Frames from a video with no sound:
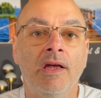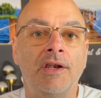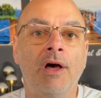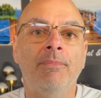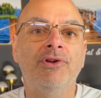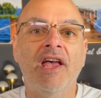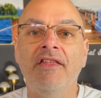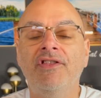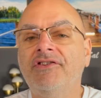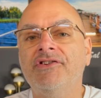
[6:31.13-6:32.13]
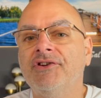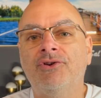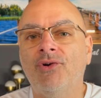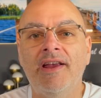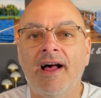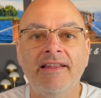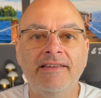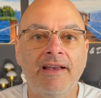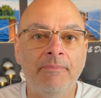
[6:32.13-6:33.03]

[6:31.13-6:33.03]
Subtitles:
Number 10, this is a great idea.